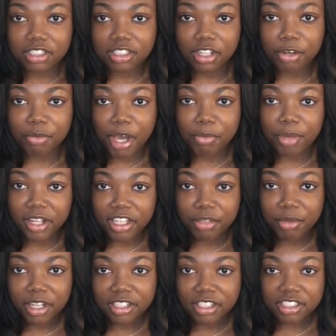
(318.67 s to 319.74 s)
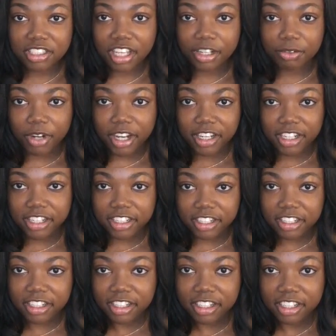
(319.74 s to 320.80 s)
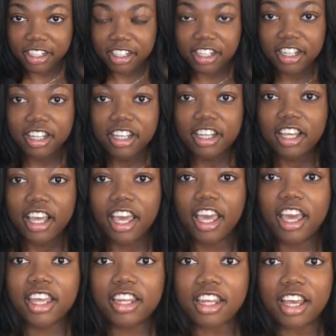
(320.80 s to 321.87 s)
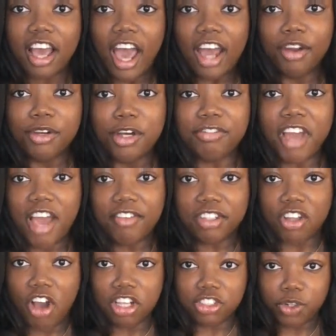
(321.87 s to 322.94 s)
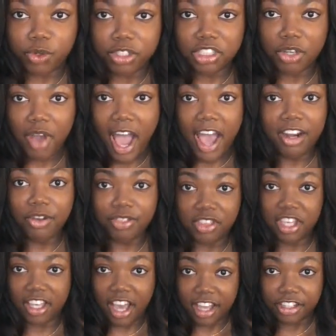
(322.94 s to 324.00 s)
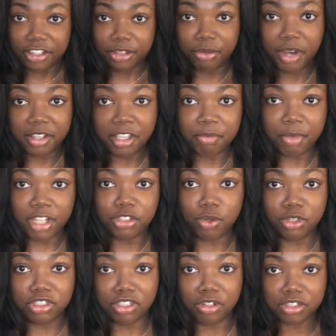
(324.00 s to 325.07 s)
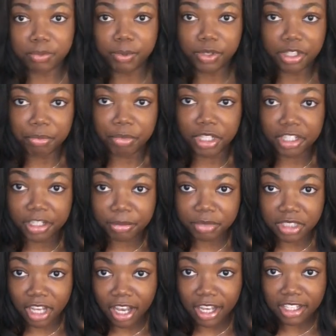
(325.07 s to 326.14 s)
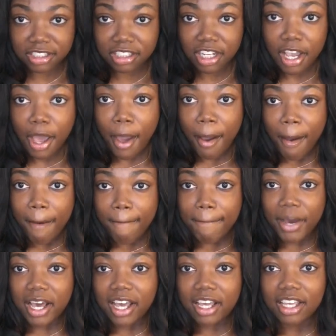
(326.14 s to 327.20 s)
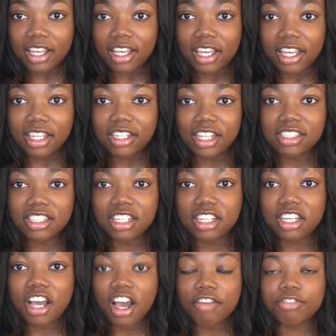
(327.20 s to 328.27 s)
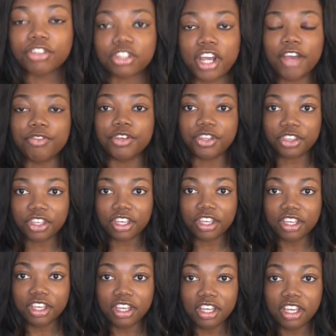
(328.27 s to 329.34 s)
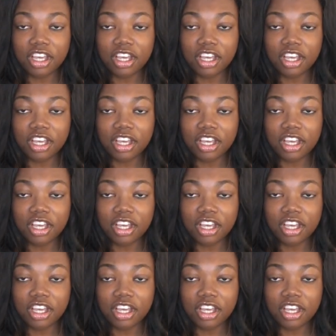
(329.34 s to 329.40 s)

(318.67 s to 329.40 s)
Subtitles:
So my belly button is like right here, And I don't know if I have a long torso. I don't think I do. I think my torso is pretty medium size, but it doesn't cover everything.